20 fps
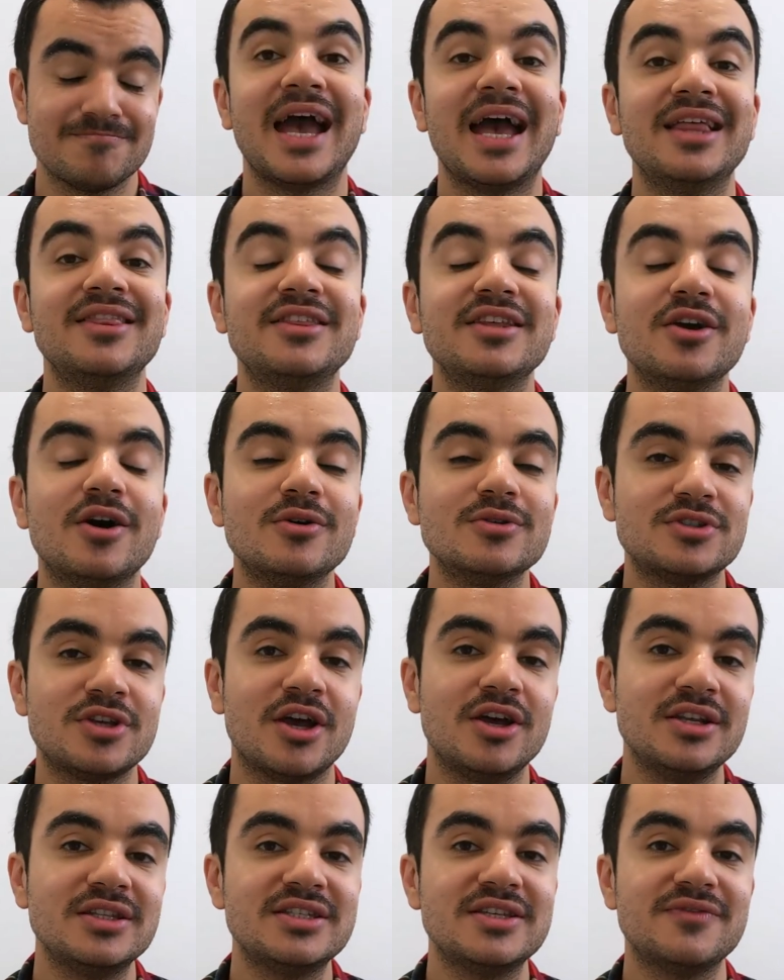And the
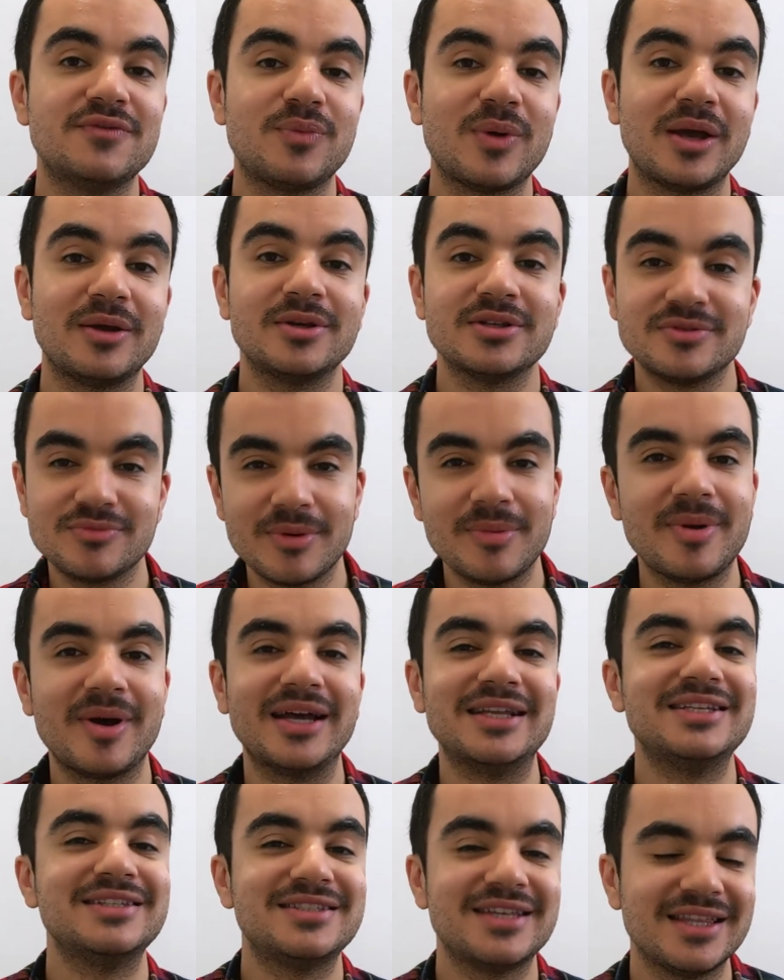alternative way, because remember
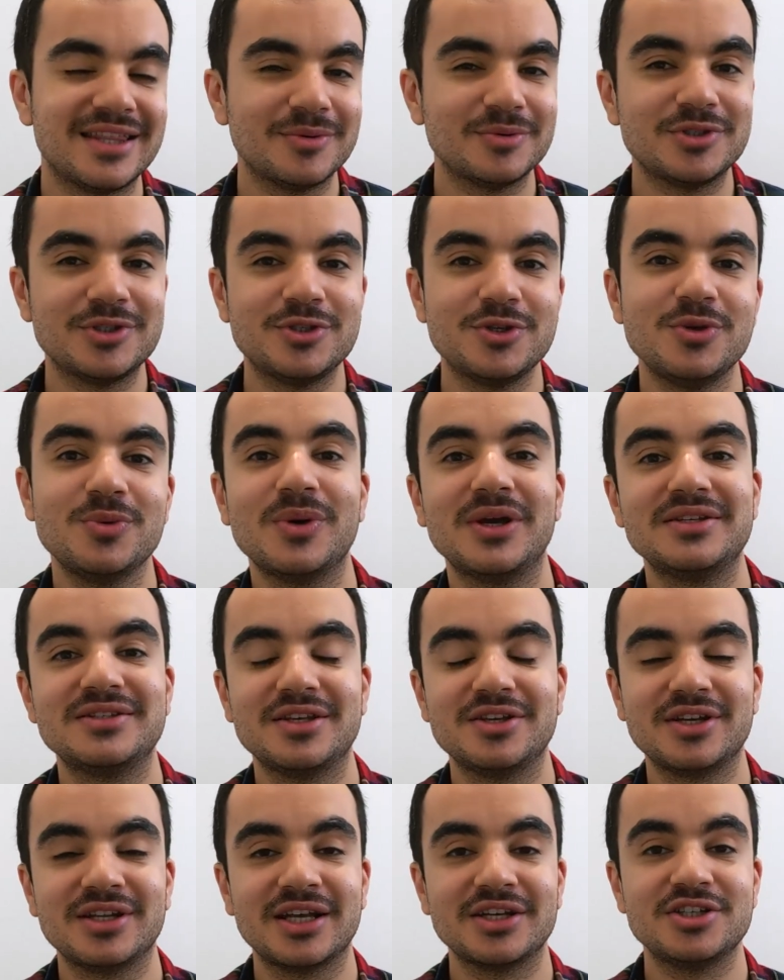I did say there was two ways
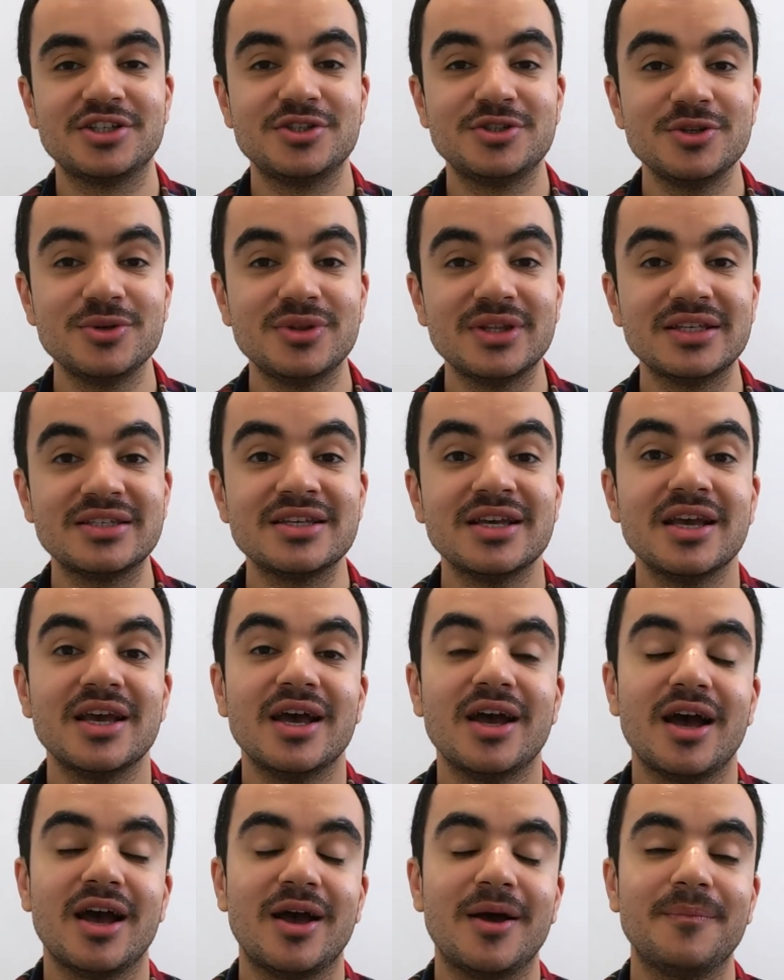that you can actually do this,
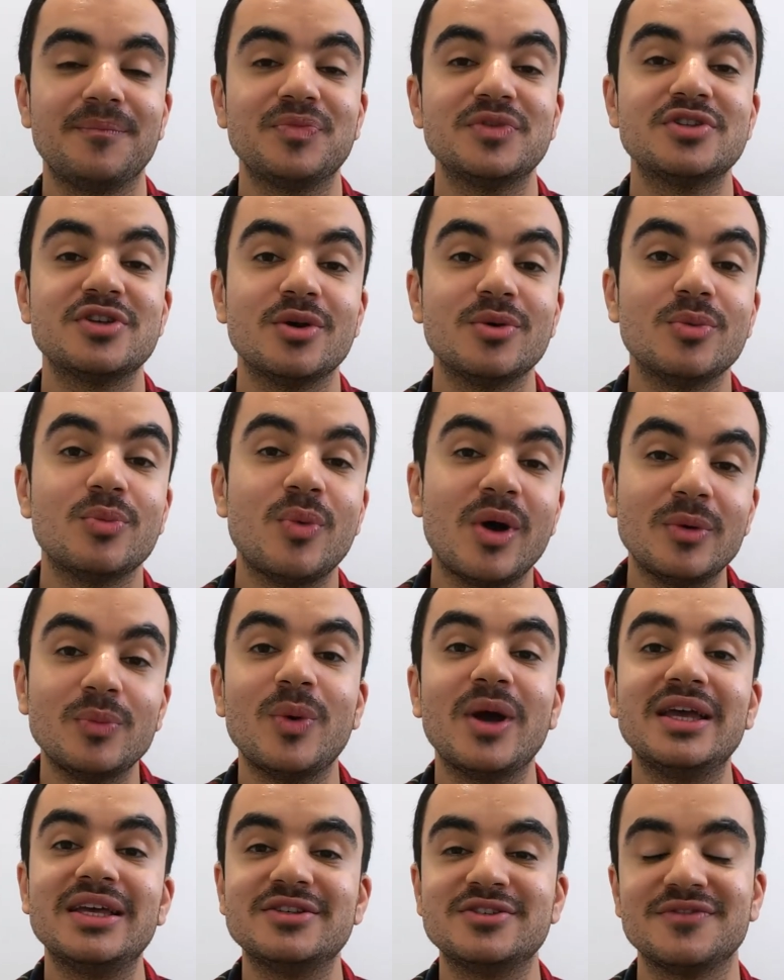um, so one
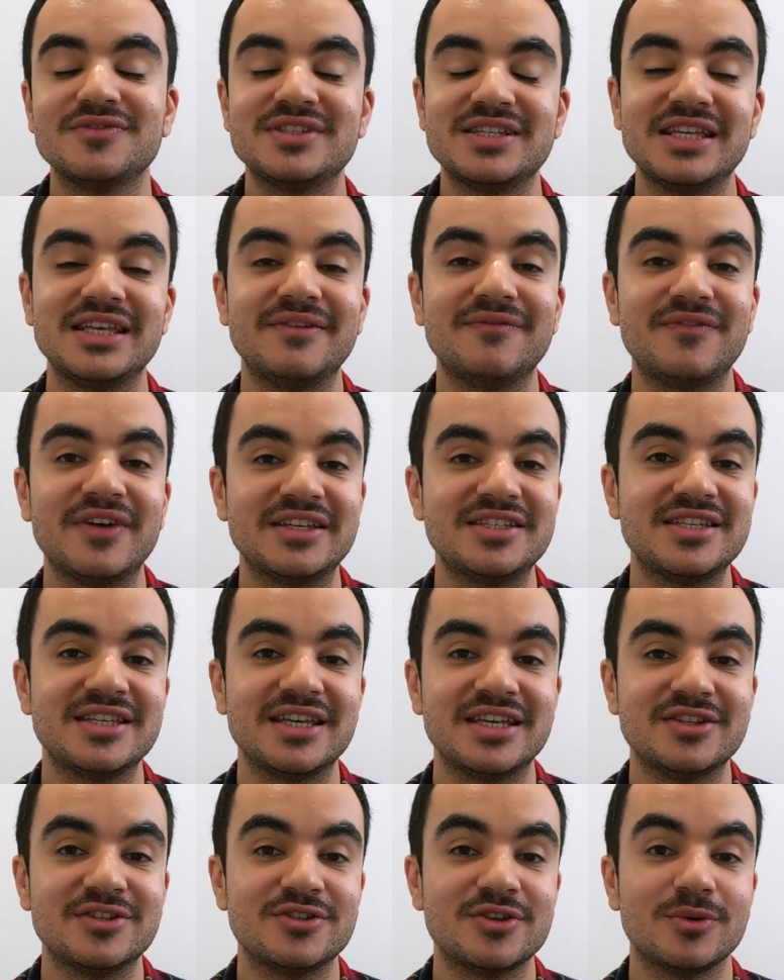way is obviously investing
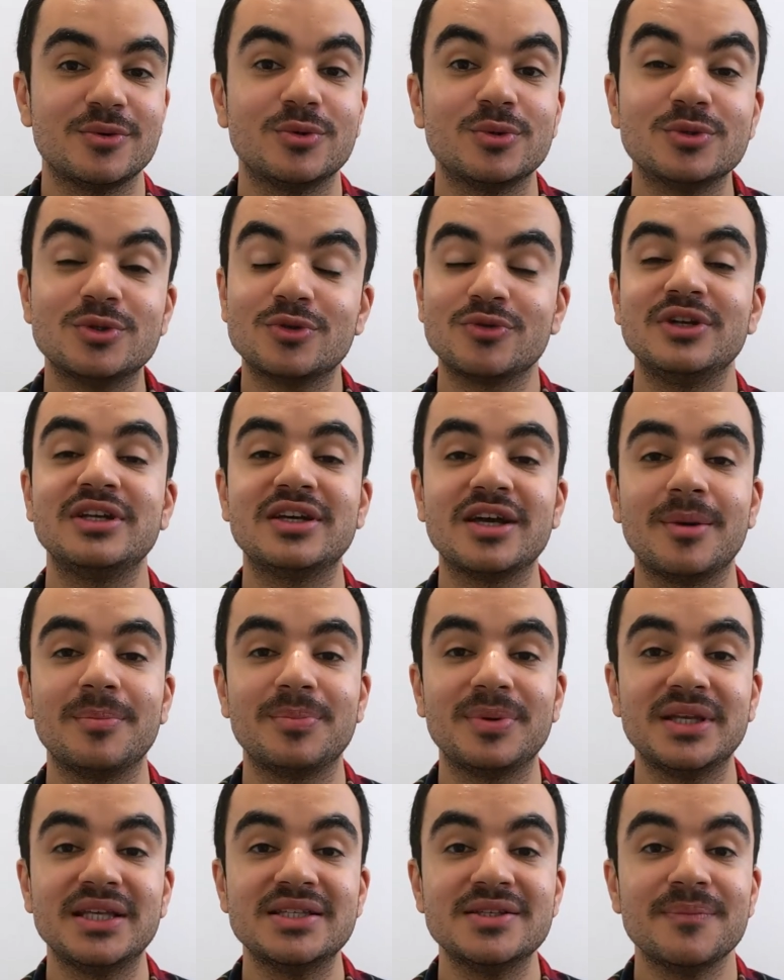in so-called green
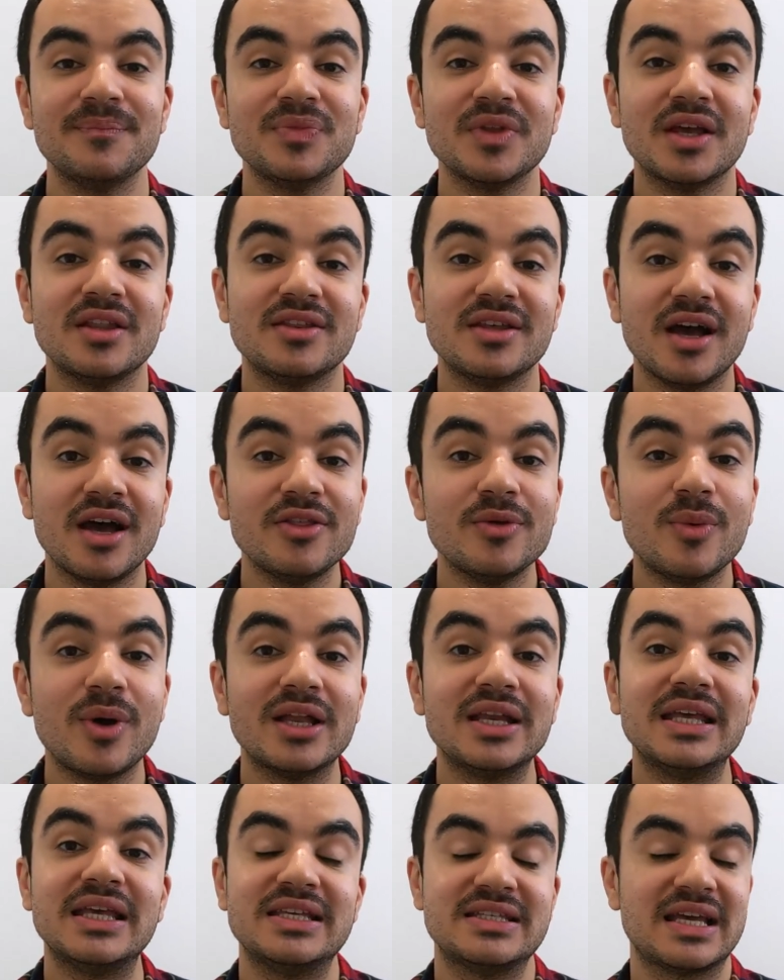companies. The other
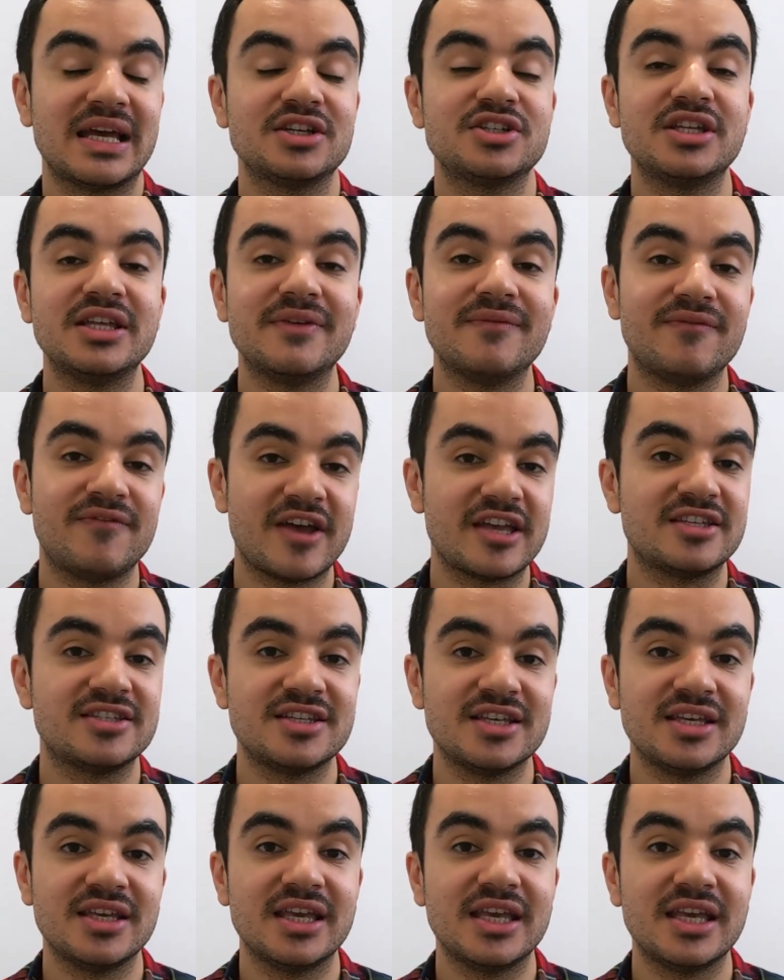one is actually investing